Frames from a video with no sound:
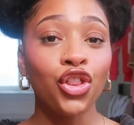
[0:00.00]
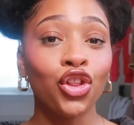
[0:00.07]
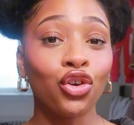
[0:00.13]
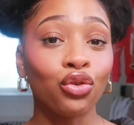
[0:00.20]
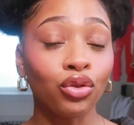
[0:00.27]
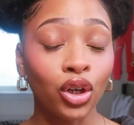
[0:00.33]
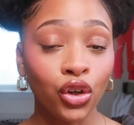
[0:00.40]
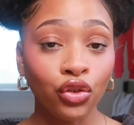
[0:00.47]
The
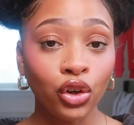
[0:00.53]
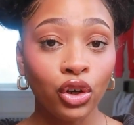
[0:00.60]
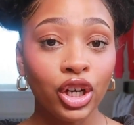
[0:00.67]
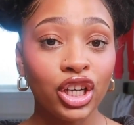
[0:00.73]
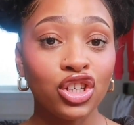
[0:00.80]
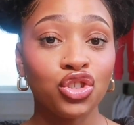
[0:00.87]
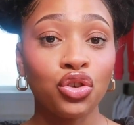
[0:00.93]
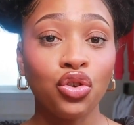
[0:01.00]
Real
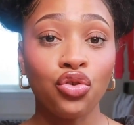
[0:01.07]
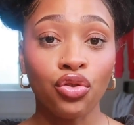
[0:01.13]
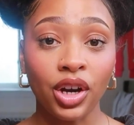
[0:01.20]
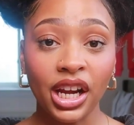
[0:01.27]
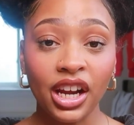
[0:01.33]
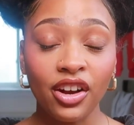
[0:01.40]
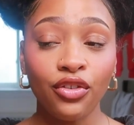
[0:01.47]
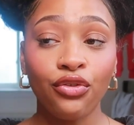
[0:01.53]
is
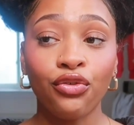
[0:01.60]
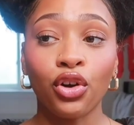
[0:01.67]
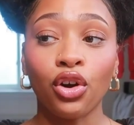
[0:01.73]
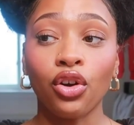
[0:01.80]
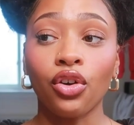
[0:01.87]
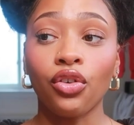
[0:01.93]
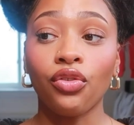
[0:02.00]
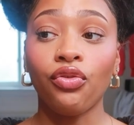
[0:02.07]
great
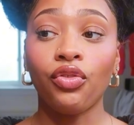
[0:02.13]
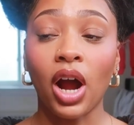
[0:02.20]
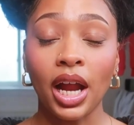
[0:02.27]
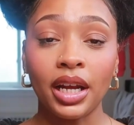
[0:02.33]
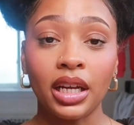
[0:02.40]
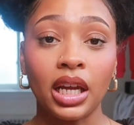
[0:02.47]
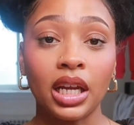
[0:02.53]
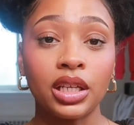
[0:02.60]
for
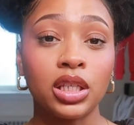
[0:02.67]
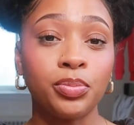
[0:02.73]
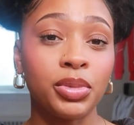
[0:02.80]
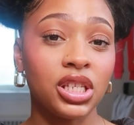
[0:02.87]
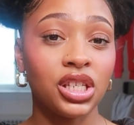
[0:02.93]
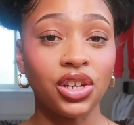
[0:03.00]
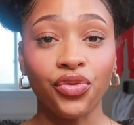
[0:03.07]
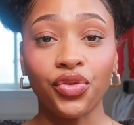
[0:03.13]
finding
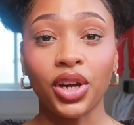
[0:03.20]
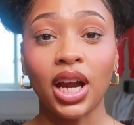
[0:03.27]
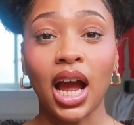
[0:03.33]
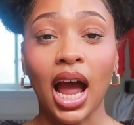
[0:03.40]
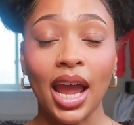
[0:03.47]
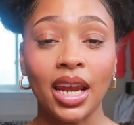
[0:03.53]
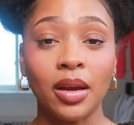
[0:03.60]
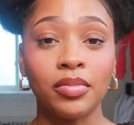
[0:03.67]
specific
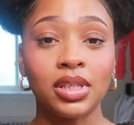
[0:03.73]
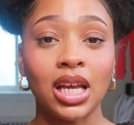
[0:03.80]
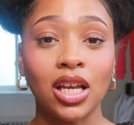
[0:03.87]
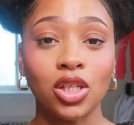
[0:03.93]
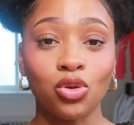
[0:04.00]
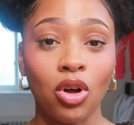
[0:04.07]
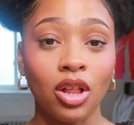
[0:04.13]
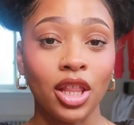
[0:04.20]
items
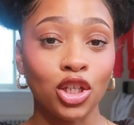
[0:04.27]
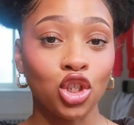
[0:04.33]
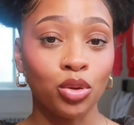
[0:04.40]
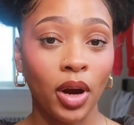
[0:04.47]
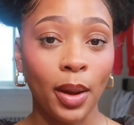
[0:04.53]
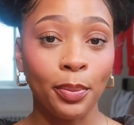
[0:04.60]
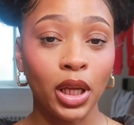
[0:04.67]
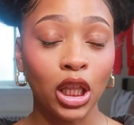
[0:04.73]
as well that you
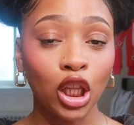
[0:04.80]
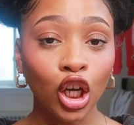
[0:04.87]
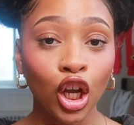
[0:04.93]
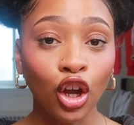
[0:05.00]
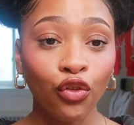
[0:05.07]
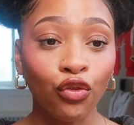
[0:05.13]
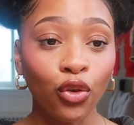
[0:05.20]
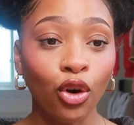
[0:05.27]
might be
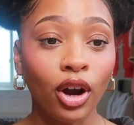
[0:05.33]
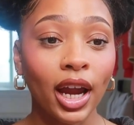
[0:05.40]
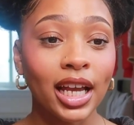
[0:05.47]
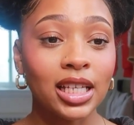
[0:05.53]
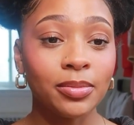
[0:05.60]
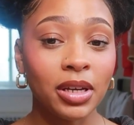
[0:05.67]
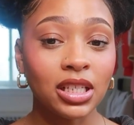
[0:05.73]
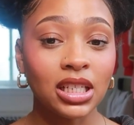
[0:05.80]
looking for,
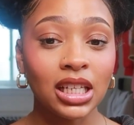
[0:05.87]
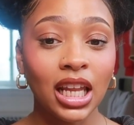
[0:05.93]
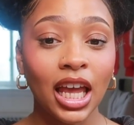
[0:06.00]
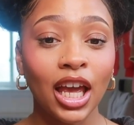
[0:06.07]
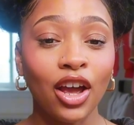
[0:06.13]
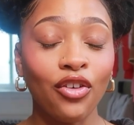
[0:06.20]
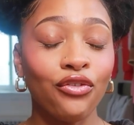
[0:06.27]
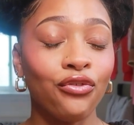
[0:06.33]
especially
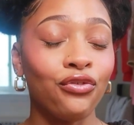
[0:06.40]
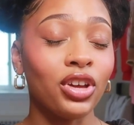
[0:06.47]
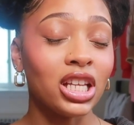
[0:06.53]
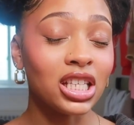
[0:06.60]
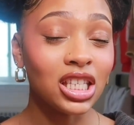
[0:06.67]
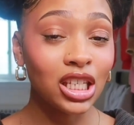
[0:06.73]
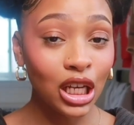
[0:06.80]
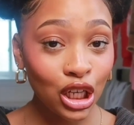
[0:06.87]
like
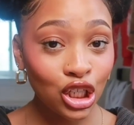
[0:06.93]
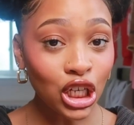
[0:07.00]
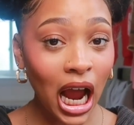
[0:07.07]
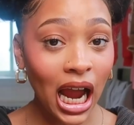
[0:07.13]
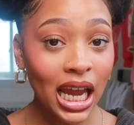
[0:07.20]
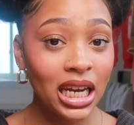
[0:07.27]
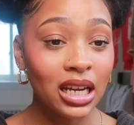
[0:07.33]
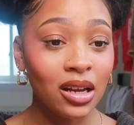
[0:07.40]
vintage
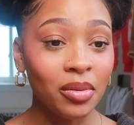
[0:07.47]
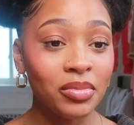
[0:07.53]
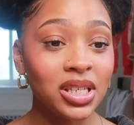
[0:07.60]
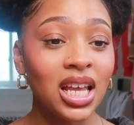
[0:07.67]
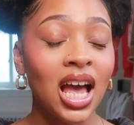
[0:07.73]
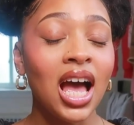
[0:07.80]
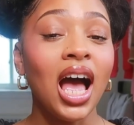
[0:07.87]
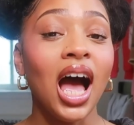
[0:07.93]
items.
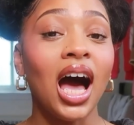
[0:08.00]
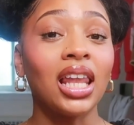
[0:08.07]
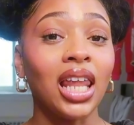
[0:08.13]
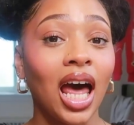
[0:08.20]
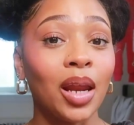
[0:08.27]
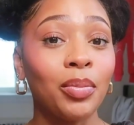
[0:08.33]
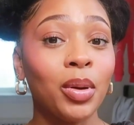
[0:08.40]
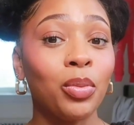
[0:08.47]
A
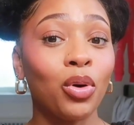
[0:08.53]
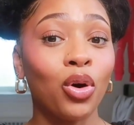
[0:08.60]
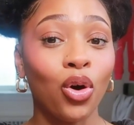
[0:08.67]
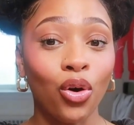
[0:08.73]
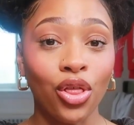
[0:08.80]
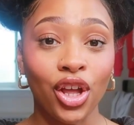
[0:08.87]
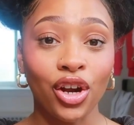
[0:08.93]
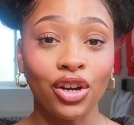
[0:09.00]
lot of people
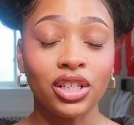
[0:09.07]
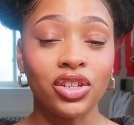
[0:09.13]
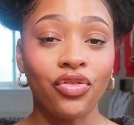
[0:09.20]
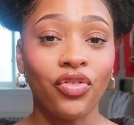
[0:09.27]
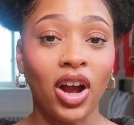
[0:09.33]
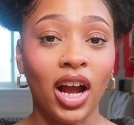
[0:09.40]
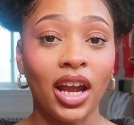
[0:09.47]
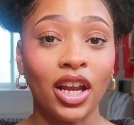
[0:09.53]
go there to
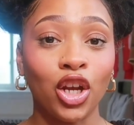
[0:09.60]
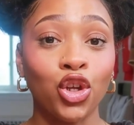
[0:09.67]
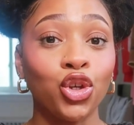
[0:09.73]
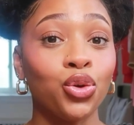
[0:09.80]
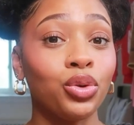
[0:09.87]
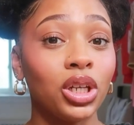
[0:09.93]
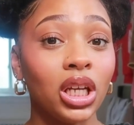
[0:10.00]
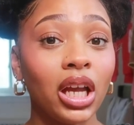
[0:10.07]
find
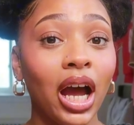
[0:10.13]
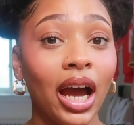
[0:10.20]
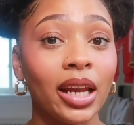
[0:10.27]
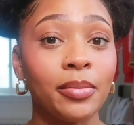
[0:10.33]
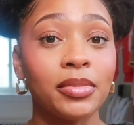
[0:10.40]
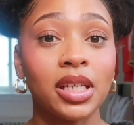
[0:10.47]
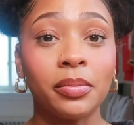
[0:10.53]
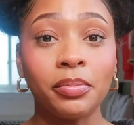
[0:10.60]
unique
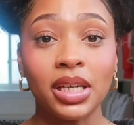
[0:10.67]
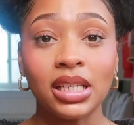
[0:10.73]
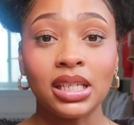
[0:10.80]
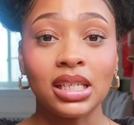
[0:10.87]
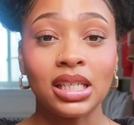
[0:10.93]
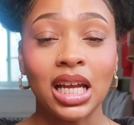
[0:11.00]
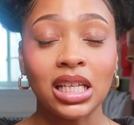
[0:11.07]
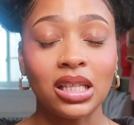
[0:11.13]
items and
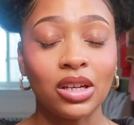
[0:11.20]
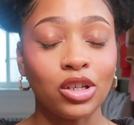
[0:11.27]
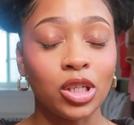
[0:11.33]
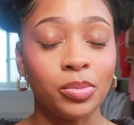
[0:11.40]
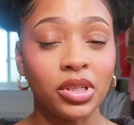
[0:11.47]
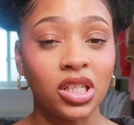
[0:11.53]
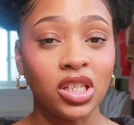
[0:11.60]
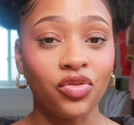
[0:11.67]
pieces that they're
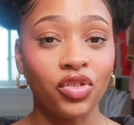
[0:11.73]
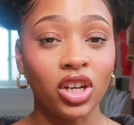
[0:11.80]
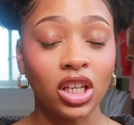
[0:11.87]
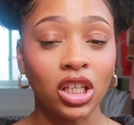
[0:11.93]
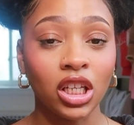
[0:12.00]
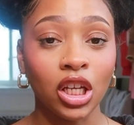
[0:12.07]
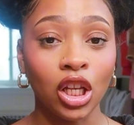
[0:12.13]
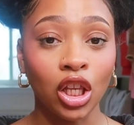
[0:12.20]

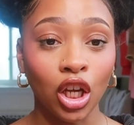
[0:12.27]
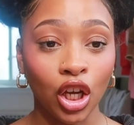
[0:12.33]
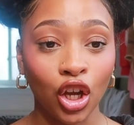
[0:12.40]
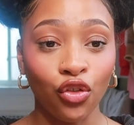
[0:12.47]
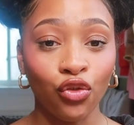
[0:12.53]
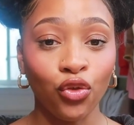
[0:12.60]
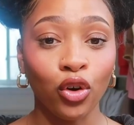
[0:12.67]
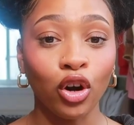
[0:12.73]
specifically
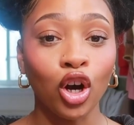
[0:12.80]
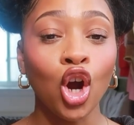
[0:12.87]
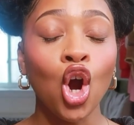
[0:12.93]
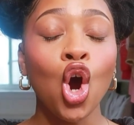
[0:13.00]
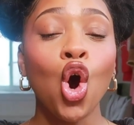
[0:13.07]
looking for.